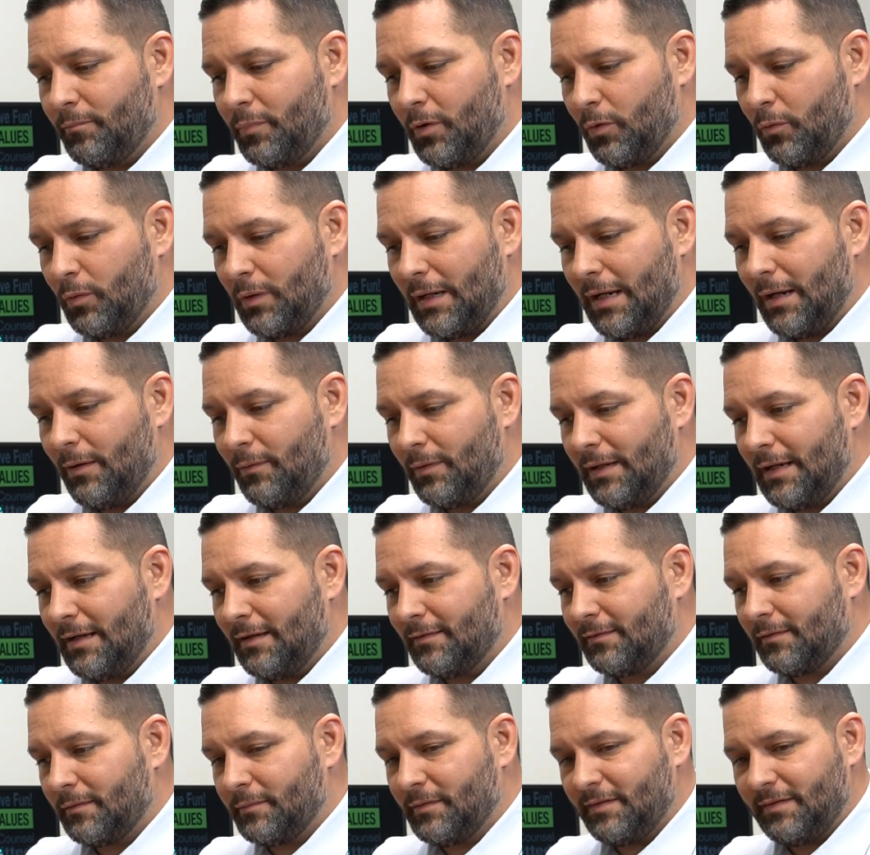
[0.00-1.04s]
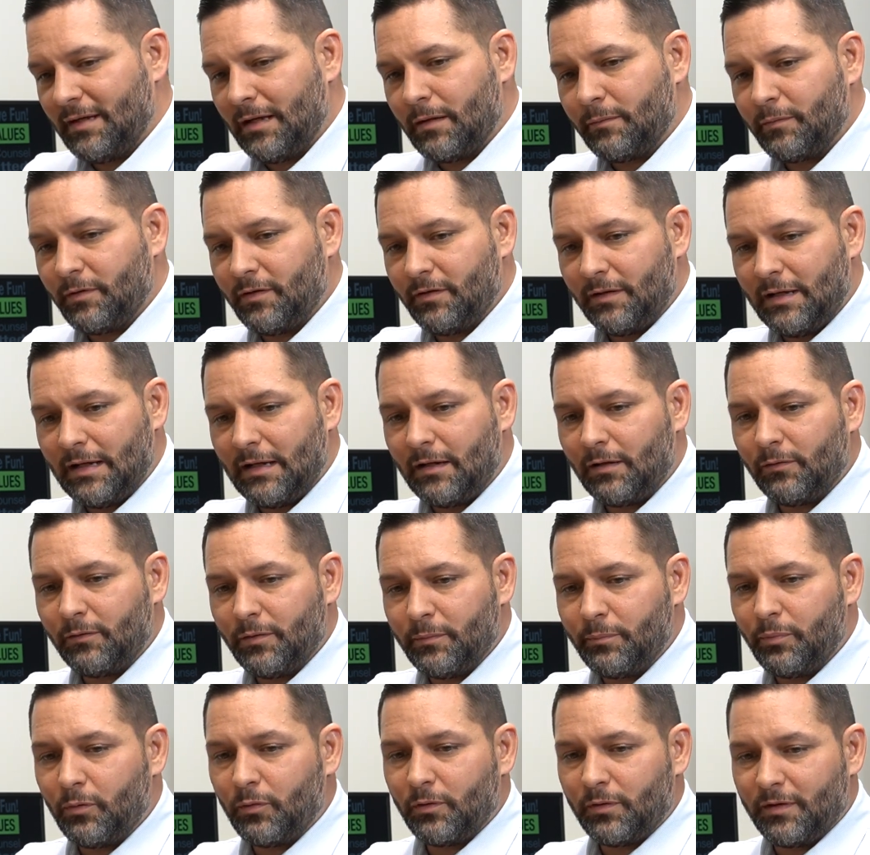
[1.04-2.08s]
But what I would ask them is how
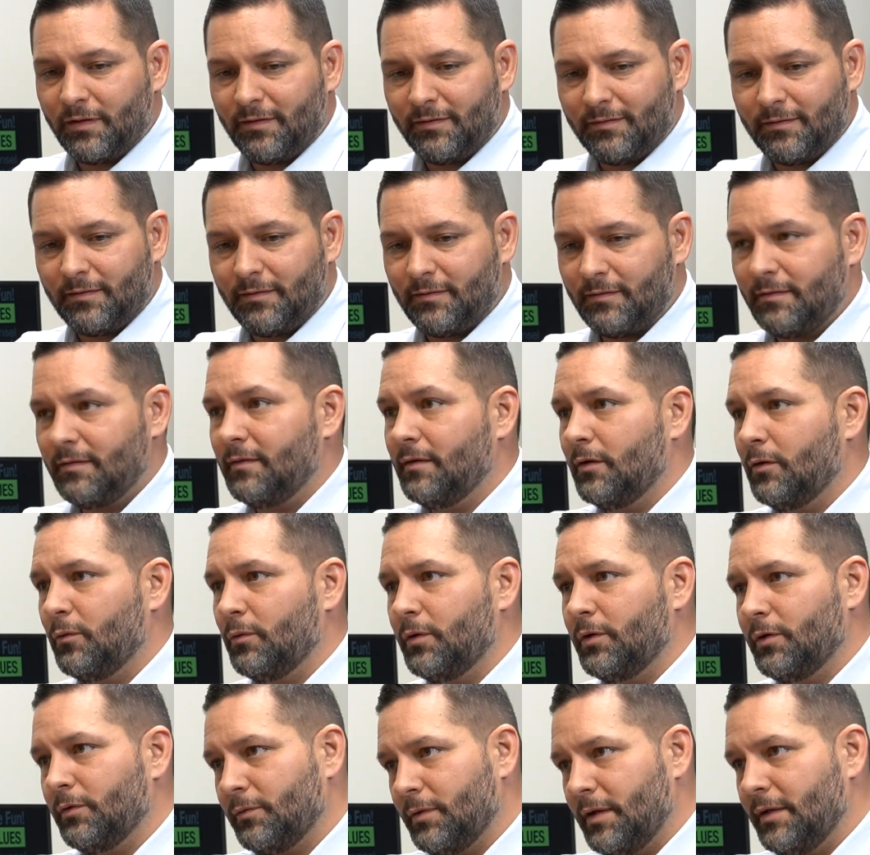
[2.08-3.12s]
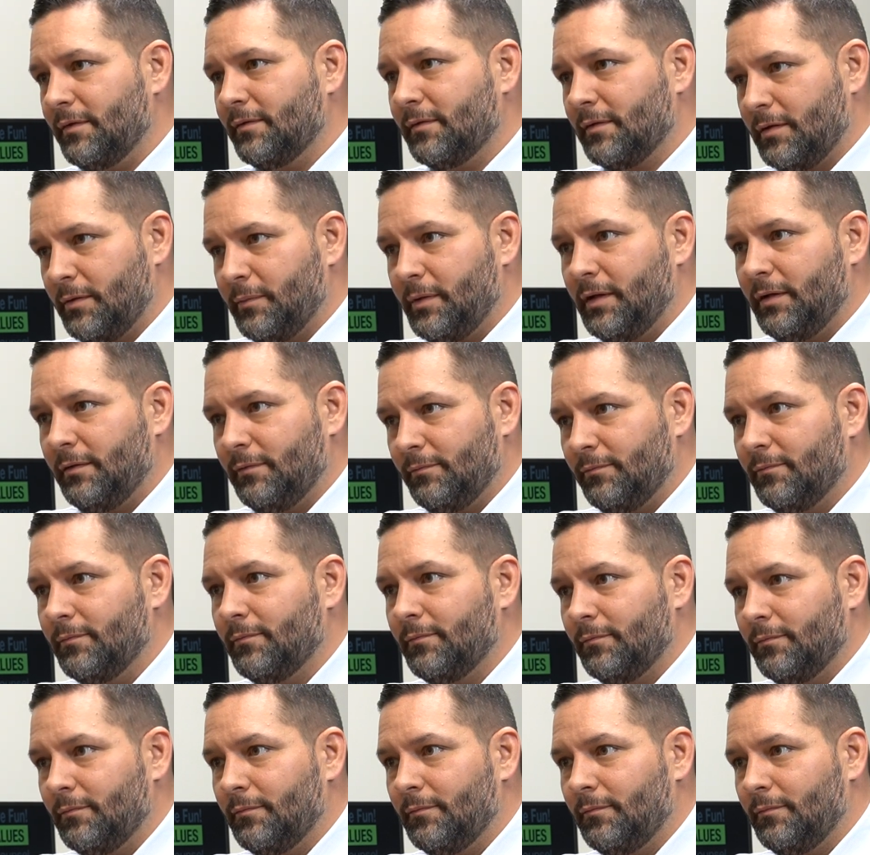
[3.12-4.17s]
important is it to know what your rate's going to be?
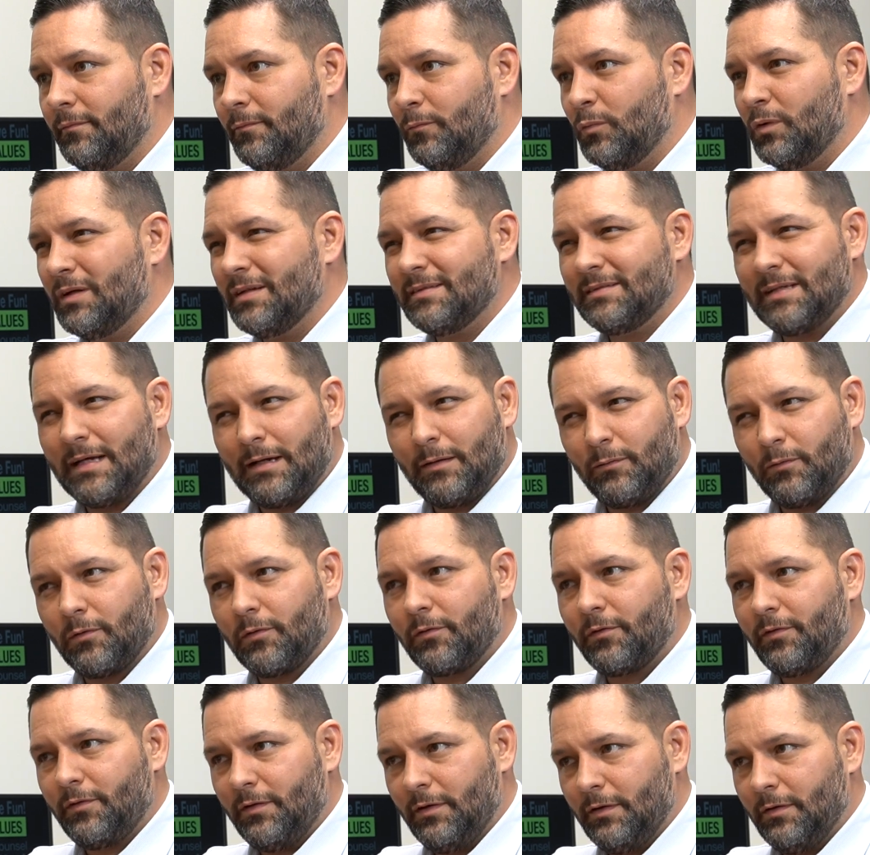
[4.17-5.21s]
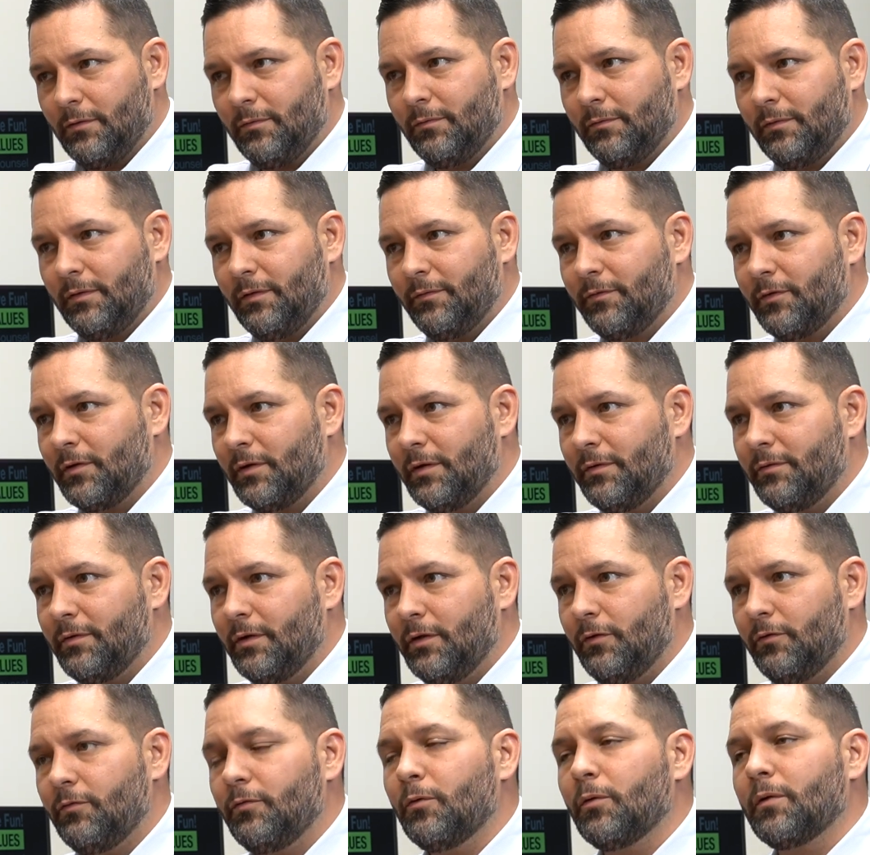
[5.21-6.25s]
What is that worth to you? If they're
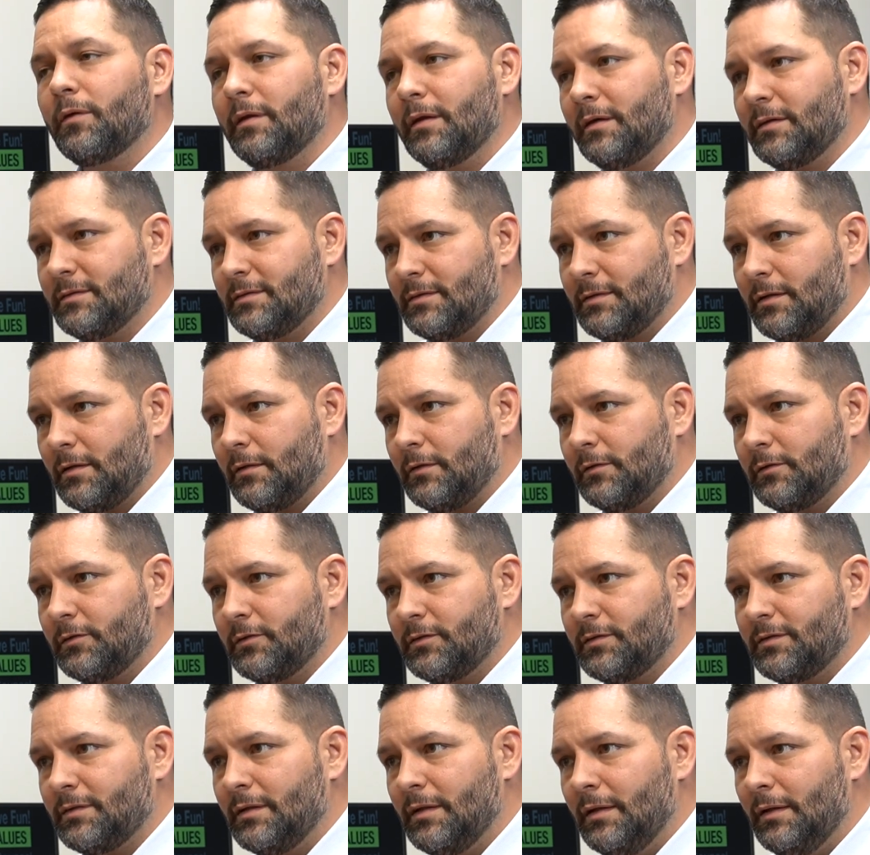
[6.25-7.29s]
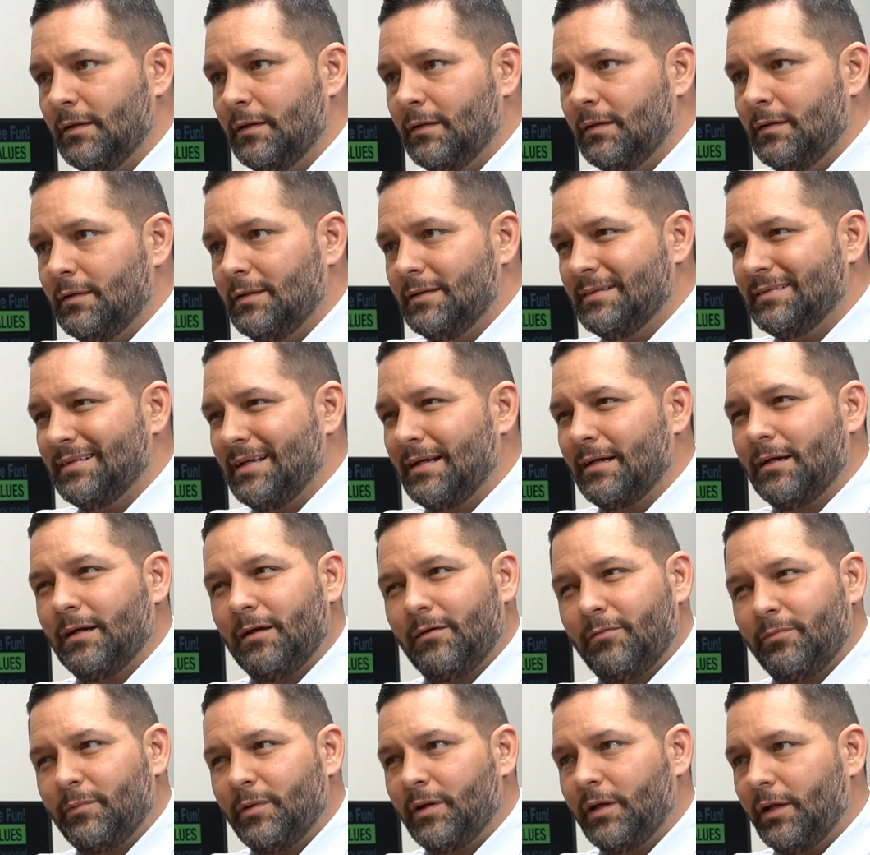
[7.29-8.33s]
giving you $4,000, is that
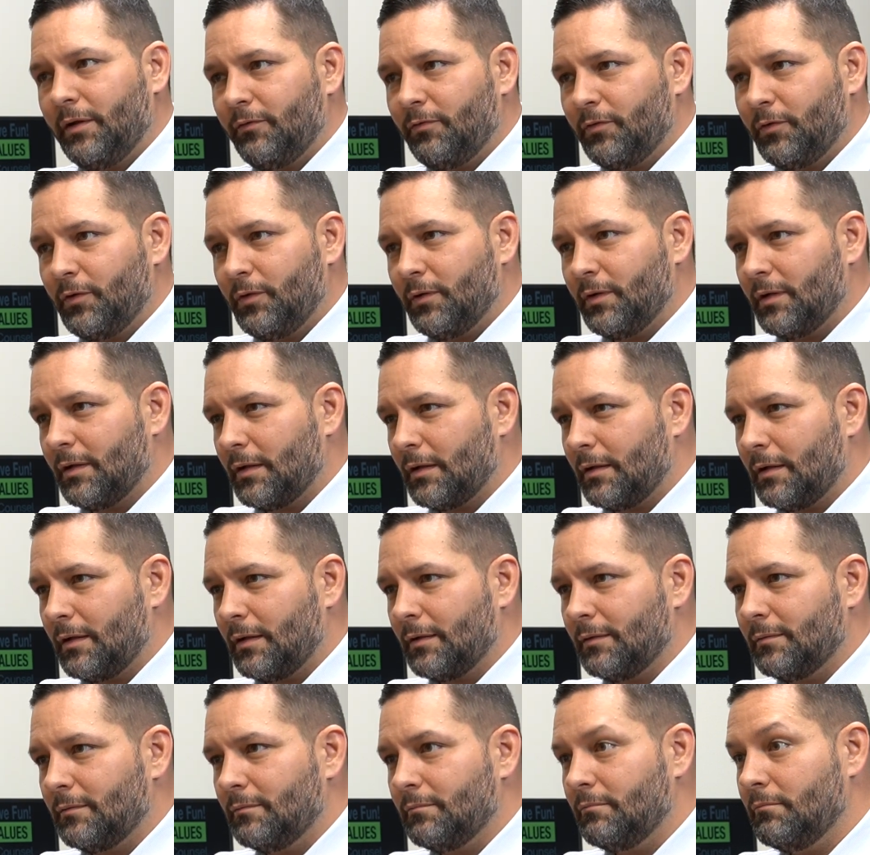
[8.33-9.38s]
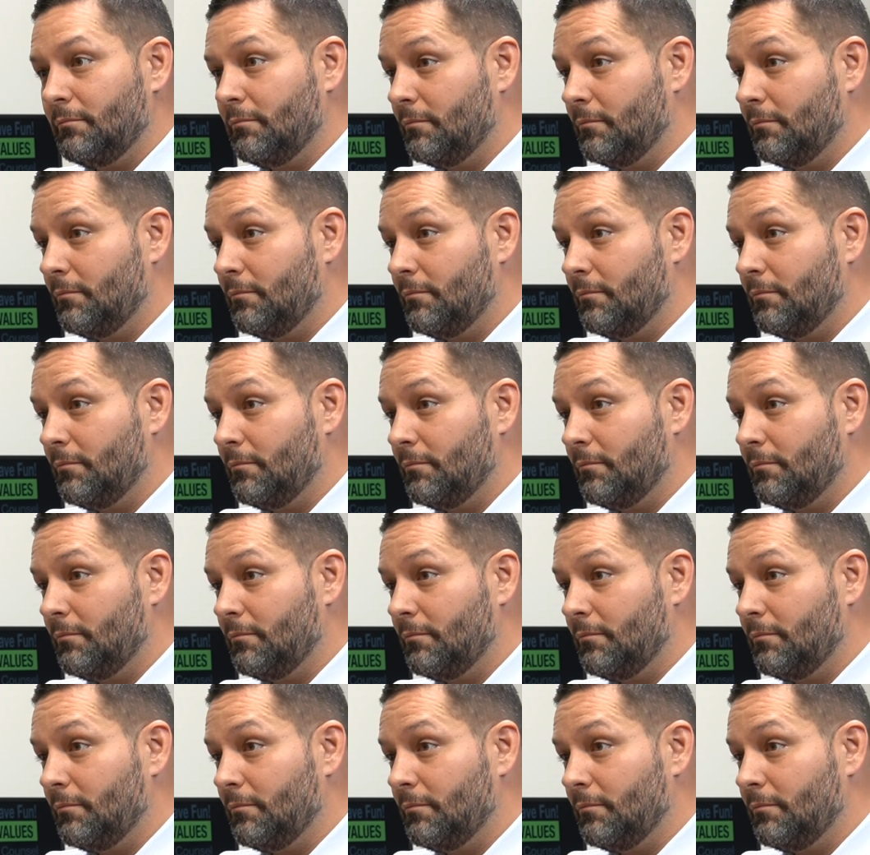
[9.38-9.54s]
enough money for you to not